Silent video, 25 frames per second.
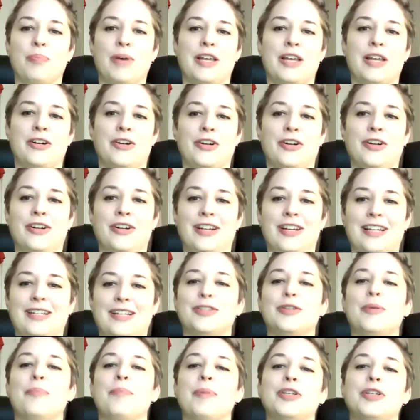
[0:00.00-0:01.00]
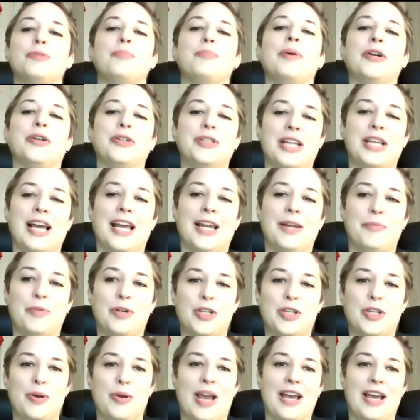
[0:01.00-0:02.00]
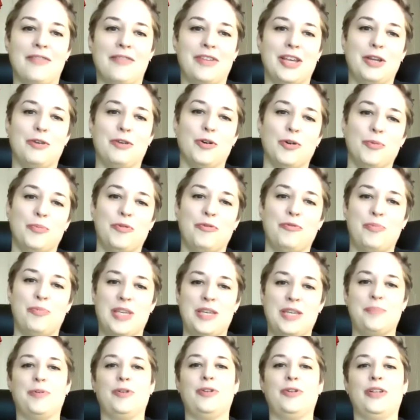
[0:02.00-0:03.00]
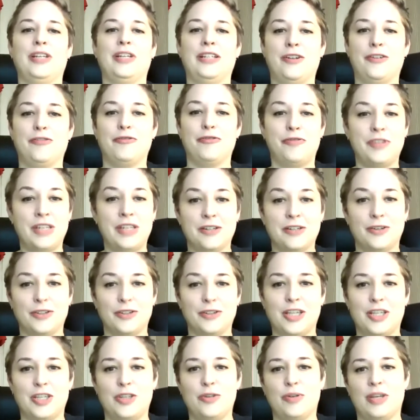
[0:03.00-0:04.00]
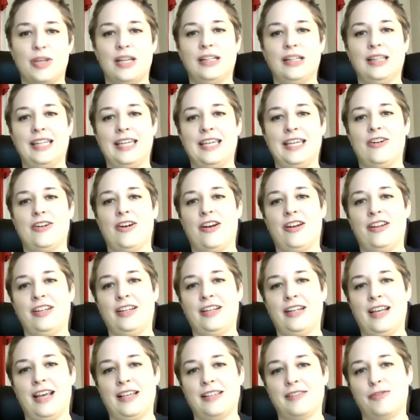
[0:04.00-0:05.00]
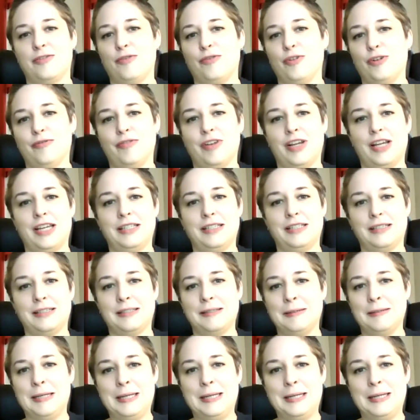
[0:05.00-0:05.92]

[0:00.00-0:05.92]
better time when you have a group of people in your field that you can lean on and ask for advice.